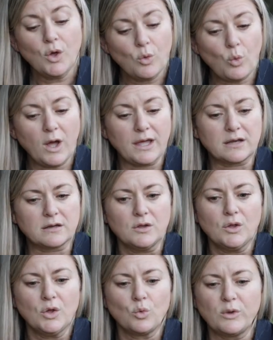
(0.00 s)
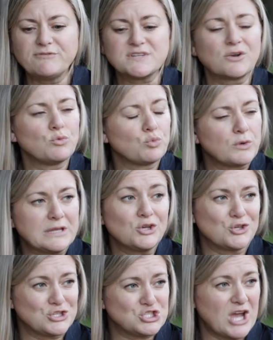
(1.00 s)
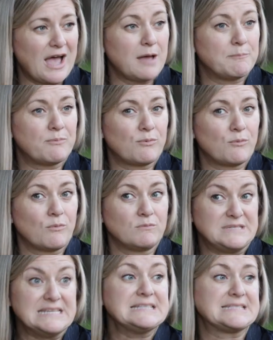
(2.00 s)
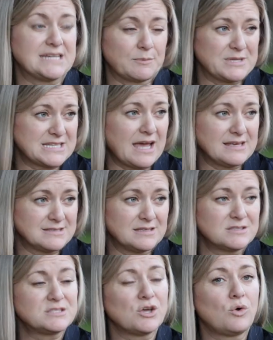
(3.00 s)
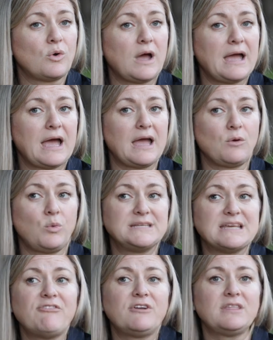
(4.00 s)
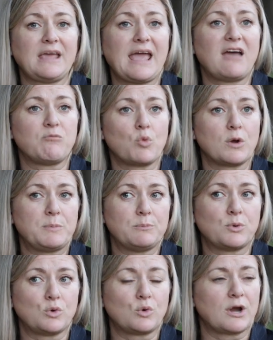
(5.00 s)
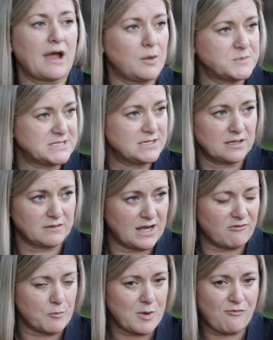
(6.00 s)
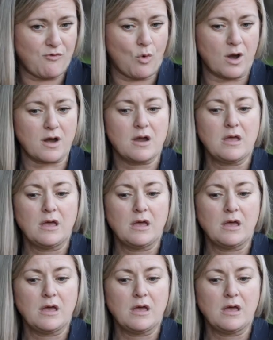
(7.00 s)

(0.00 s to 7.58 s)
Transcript: One, we've done a really good job destigmatizing. So we definitely have more people who are help seeking than ever before,